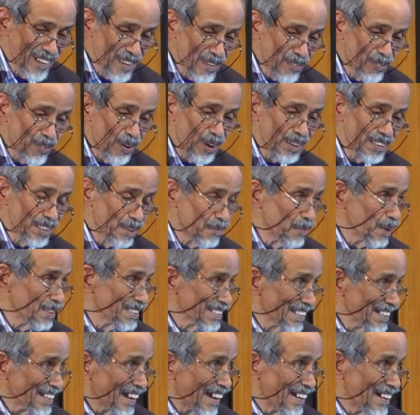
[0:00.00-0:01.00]
for them
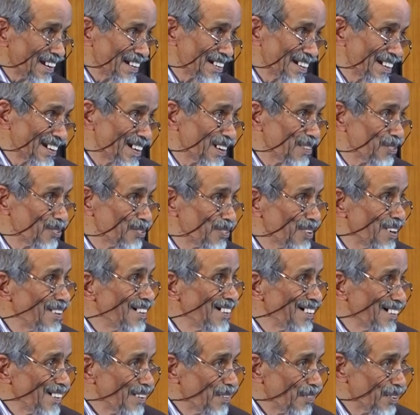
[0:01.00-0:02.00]
on the calendar of
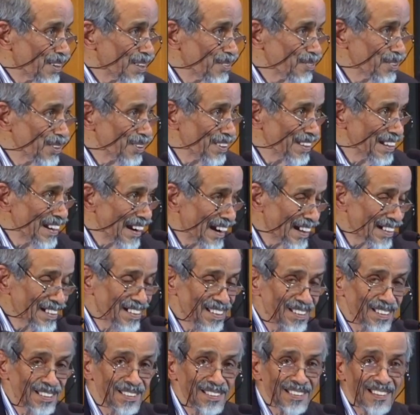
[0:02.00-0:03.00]
one of your
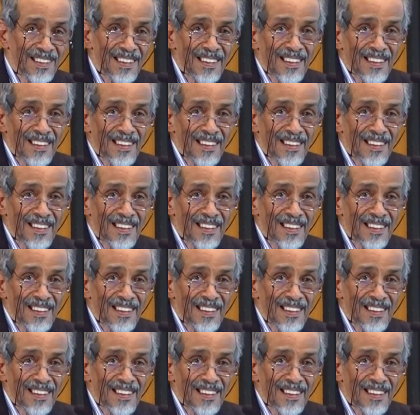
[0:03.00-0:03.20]
reactors.